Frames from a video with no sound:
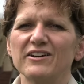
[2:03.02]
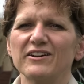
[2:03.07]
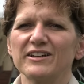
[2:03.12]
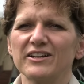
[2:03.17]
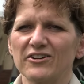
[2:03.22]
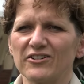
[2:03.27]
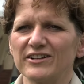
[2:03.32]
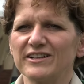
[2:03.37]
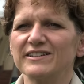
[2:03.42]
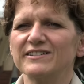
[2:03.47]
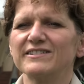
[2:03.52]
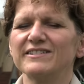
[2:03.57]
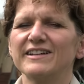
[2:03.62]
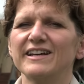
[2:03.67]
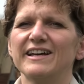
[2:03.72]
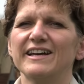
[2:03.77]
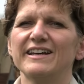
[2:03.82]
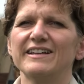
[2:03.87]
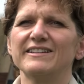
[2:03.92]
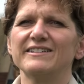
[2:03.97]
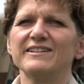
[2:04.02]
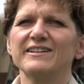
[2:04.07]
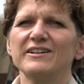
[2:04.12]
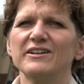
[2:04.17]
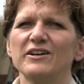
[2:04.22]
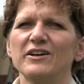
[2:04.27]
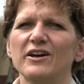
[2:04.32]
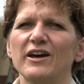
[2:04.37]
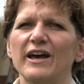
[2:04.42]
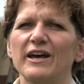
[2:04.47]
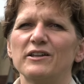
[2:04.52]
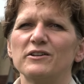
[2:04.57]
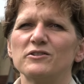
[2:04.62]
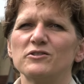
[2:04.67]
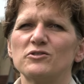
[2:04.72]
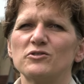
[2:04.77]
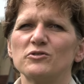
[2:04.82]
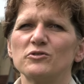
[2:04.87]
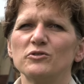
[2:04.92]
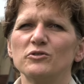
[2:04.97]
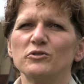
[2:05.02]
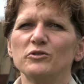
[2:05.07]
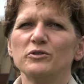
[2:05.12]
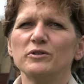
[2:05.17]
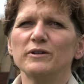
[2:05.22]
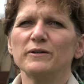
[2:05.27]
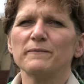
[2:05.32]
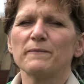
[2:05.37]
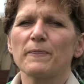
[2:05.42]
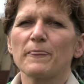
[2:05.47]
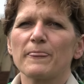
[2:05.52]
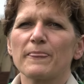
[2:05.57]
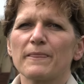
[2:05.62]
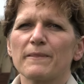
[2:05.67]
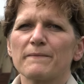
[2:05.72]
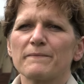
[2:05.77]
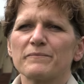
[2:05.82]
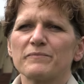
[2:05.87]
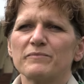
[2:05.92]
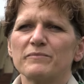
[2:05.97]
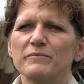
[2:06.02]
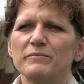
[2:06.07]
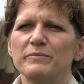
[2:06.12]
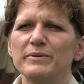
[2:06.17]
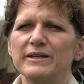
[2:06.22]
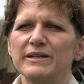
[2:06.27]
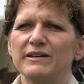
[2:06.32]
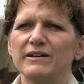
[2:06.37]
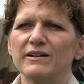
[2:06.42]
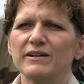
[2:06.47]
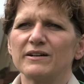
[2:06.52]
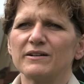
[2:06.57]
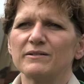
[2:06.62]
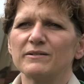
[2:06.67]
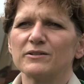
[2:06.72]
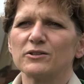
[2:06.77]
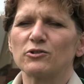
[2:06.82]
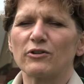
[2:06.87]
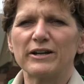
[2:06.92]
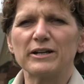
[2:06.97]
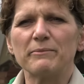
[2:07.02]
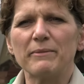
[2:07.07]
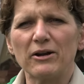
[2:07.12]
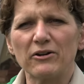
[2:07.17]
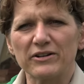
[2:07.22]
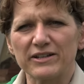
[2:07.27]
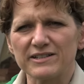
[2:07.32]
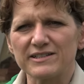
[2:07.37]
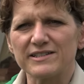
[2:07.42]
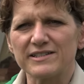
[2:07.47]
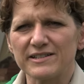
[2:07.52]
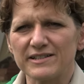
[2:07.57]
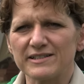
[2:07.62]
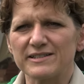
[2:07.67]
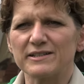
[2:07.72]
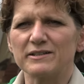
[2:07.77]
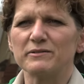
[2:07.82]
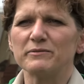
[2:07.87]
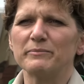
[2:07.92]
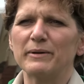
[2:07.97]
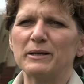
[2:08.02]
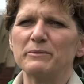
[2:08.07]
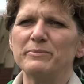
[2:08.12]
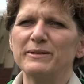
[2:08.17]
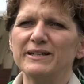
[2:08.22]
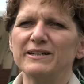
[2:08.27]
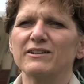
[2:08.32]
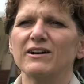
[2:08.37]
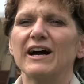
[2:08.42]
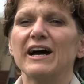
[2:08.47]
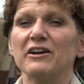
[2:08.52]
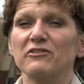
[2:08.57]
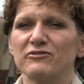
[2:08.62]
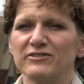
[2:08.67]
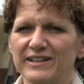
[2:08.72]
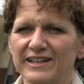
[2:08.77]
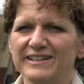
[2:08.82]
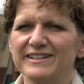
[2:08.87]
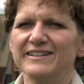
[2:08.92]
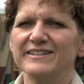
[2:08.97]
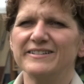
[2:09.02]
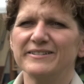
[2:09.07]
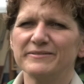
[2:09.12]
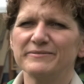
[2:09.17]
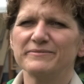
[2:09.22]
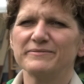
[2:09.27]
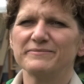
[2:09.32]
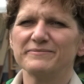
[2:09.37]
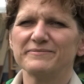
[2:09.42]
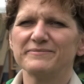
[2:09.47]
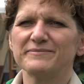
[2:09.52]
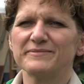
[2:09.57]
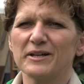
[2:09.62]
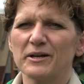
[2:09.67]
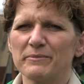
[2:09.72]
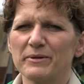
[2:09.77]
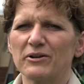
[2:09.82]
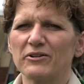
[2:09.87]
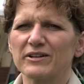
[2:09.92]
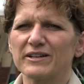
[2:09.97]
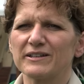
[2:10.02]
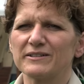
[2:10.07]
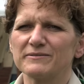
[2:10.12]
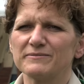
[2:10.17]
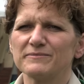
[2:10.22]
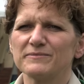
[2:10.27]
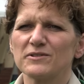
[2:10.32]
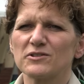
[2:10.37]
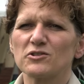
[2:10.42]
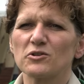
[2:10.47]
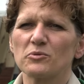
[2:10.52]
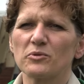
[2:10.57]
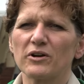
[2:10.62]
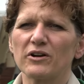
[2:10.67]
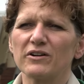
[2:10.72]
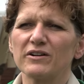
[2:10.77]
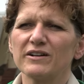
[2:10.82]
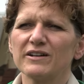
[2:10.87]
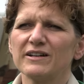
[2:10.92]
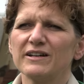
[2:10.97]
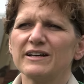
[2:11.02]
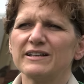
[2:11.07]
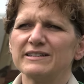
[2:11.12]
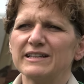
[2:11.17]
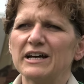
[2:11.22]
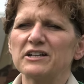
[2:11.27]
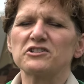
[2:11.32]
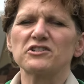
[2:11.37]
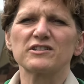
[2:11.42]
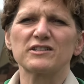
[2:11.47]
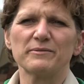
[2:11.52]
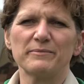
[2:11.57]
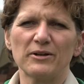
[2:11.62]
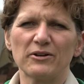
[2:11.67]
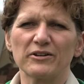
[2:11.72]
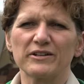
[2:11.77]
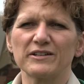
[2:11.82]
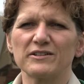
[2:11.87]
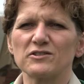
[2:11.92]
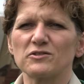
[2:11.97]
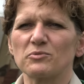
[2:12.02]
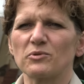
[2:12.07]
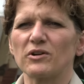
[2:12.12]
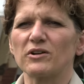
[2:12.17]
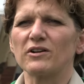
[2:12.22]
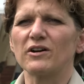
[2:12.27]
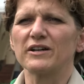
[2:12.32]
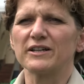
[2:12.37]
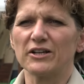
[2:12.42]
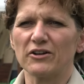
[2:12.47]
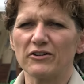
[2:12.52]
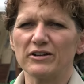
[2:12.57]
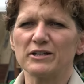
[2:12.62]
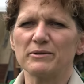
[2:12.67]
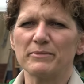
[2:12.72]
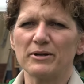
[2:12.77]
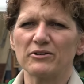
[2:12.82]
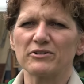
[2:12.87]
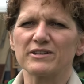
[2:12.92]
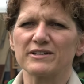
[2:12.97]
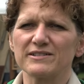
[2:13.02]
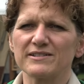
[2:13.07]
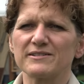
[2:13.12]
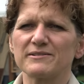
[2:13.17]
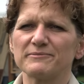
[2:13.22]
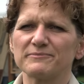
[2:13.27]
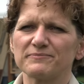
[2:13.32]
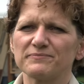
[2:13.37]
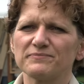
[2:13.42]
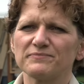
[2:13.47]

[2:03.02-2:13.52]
Hungarian and, and to be a great American citizen by being a hyphenated American. So we're not just Americans, we're Hungarian Americans.